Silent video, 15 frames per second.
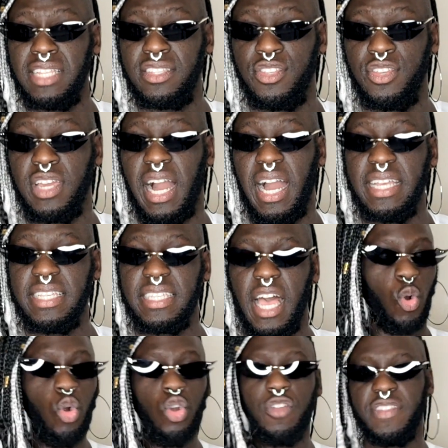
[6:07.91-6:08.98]
it, you guys.
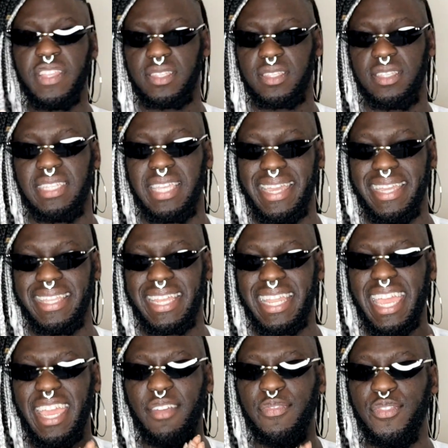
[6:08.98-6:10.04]
All of this to say that
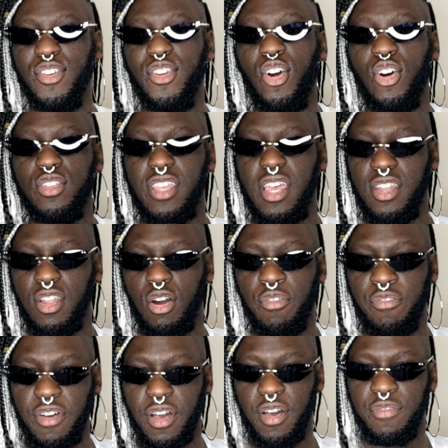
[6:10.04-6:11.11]
if you got an
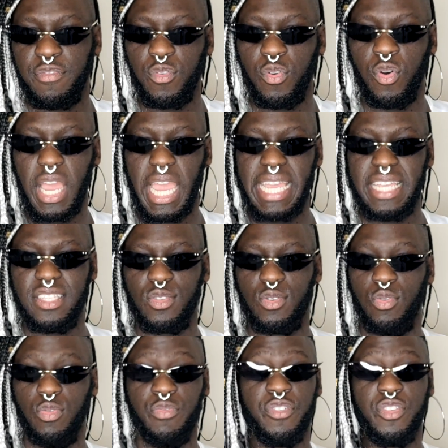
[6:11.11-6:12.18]
offer for a
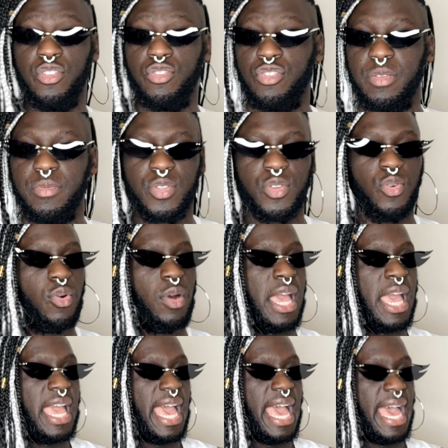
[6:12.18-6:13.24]
school, for your dream school,
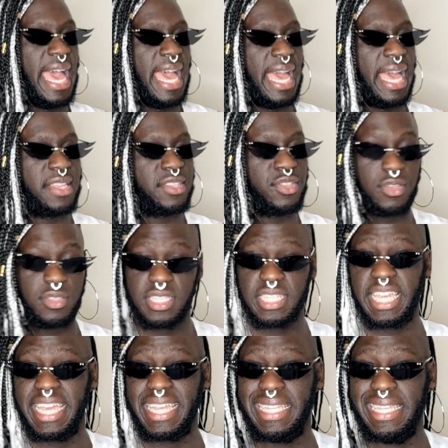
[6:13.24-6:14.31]
to
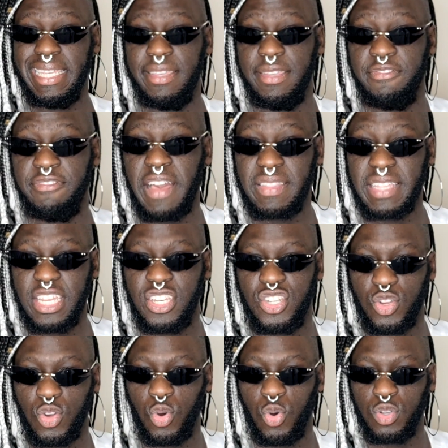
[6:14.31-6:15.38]
undertake the
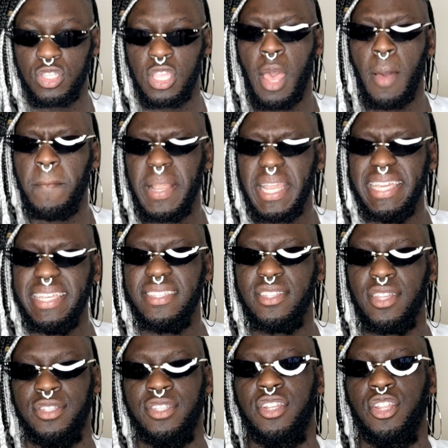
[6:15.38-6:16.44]
foundation course, please
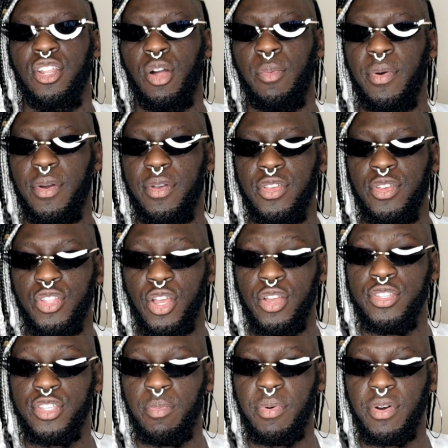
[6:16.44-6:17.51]
don't turn your
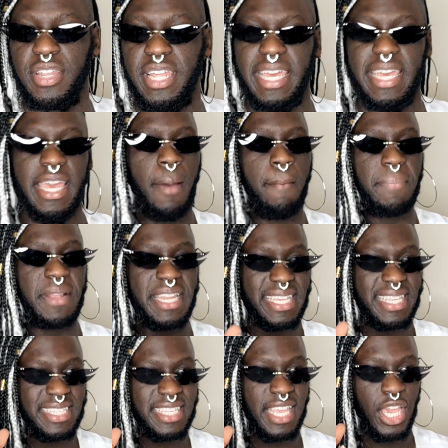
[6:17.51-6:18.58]
nose up on it.
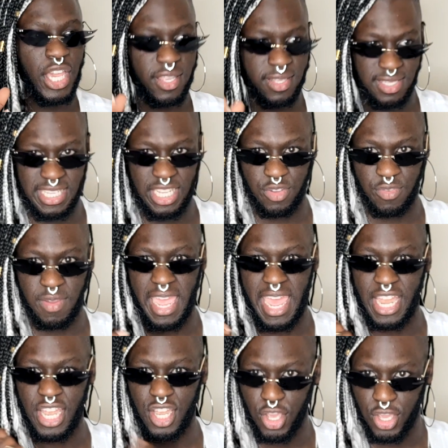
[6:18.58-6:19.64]
Please consider it
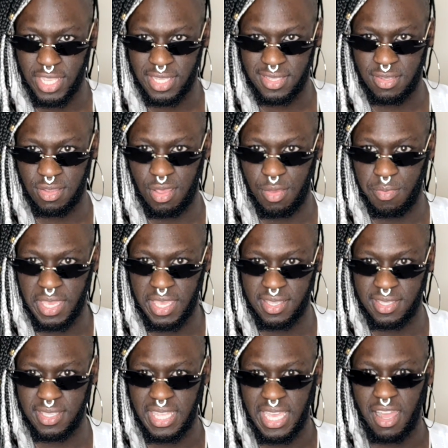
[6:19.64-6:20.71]
and look into it,
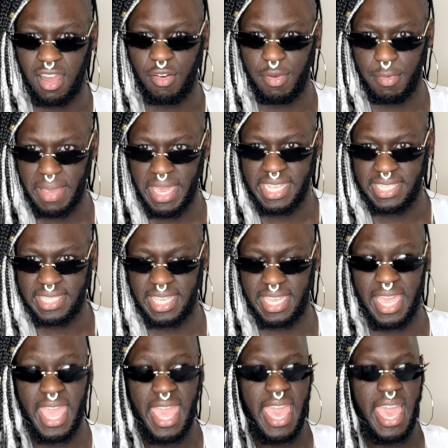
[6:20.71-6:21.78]
because they are
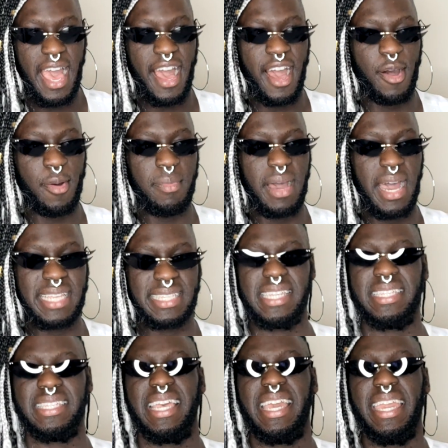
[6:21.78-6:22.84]
amazing. As I
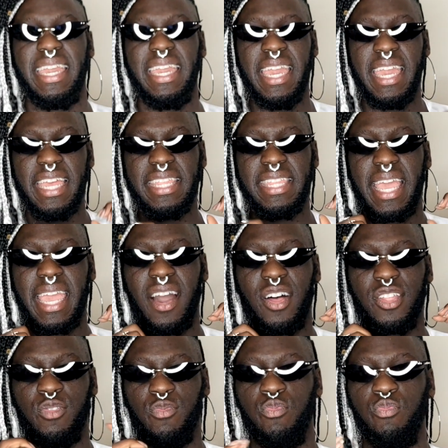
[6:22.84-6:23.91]
say, they
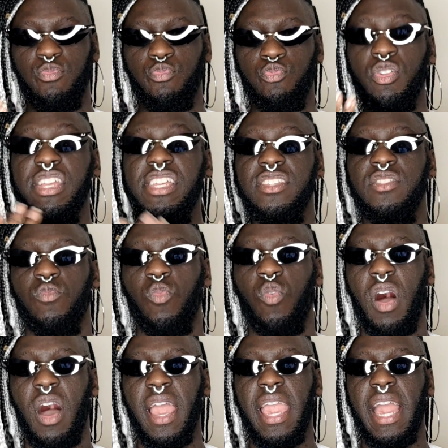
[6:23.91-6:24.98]
are the reason
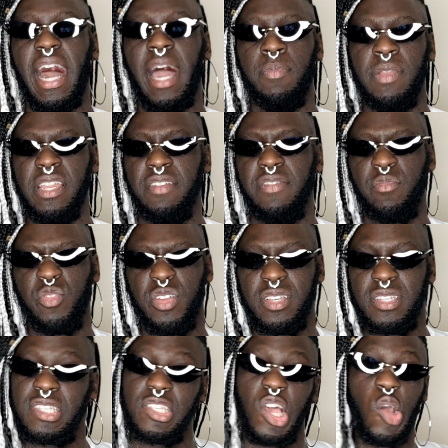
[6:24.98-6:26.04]
why I believe I'm doing
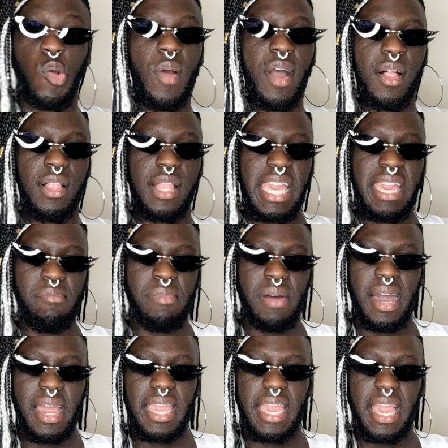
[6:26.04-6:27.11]
so well in
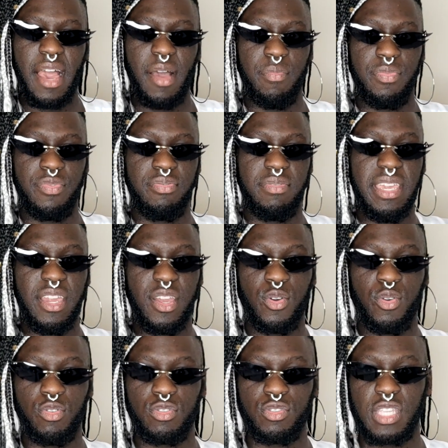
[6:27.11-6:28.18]
my 3-year
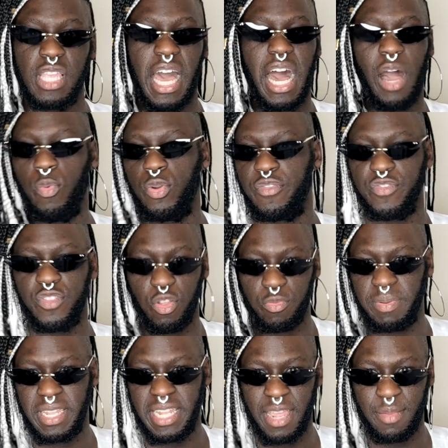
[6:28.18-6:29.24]
course. I would have not
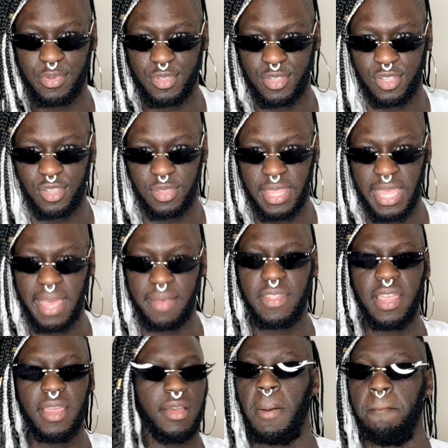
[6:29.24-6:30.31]
been able to do that.
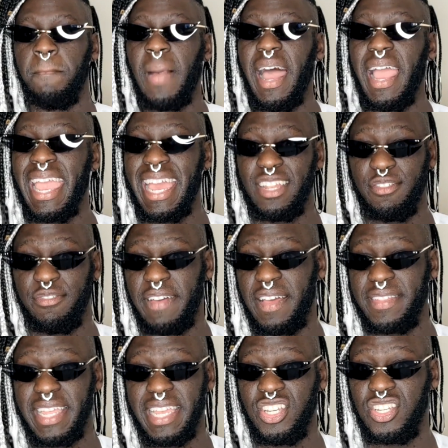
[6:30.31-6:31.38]
My head of
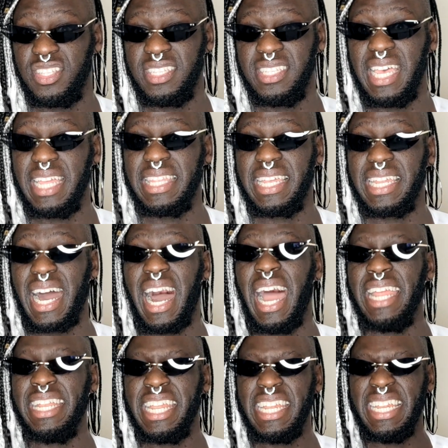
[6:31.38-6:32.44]
foundation said that
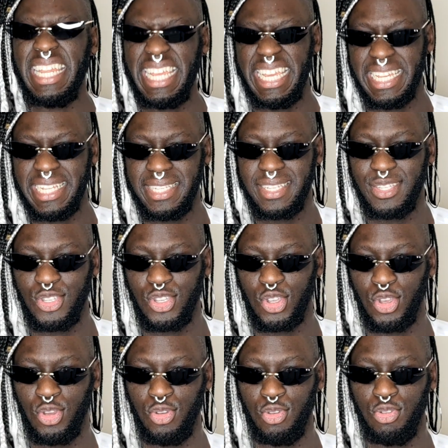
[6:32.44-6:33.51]
I didn't need
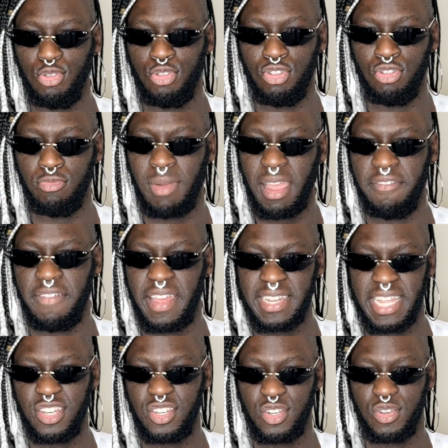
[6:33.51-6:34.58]
to do my
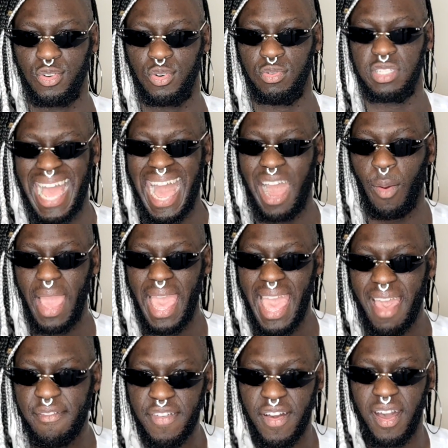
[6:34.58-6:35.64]
foundation course.
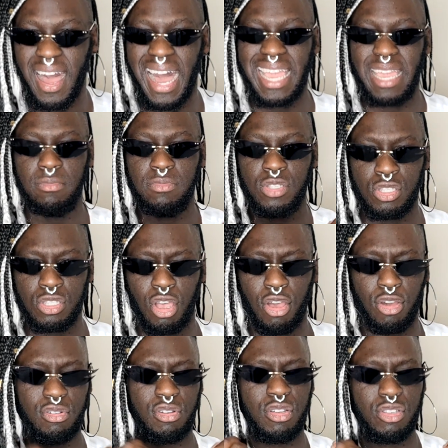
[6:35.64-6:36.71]
However, I am
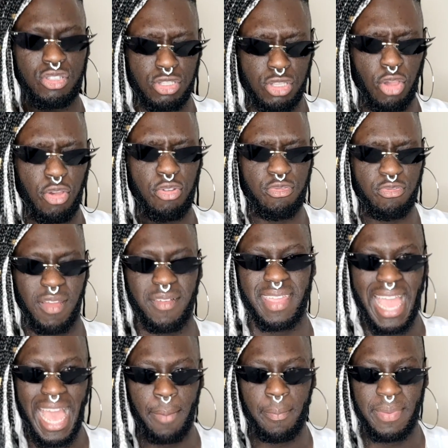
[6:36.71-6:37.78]
so very
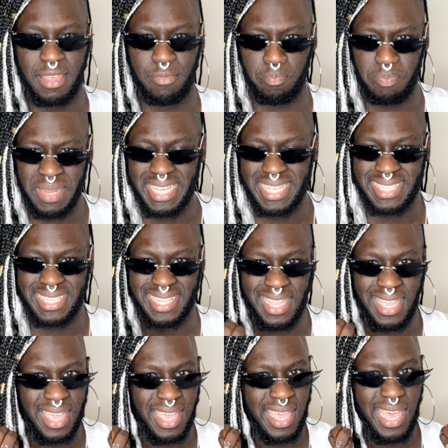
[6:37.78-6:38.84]
happy and pleased
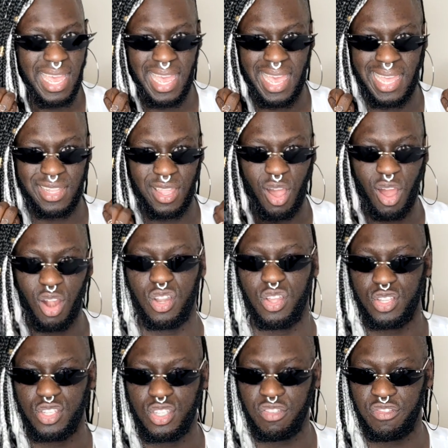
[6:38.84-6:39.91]
and
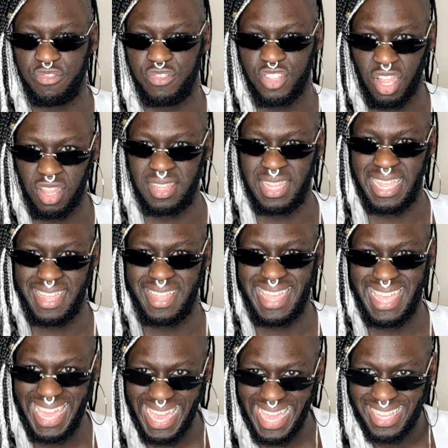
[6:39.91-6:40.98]
honoured to have done
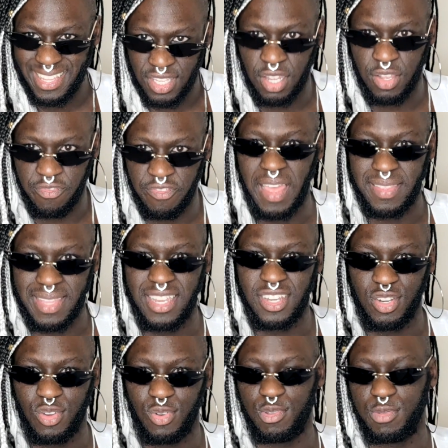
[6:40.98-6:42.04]
the
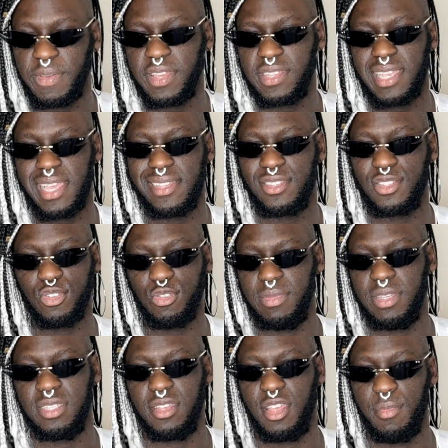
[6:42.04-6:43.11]
foundation course, because it has taught
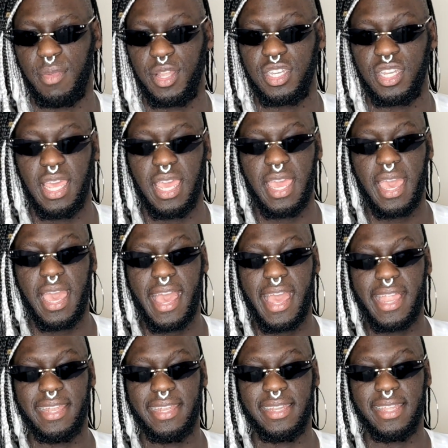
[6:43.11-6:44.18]
me so much.
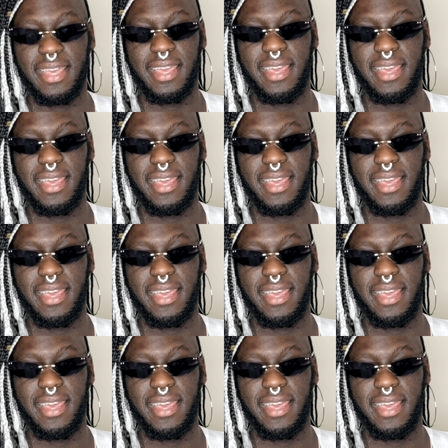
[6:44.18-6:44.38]
And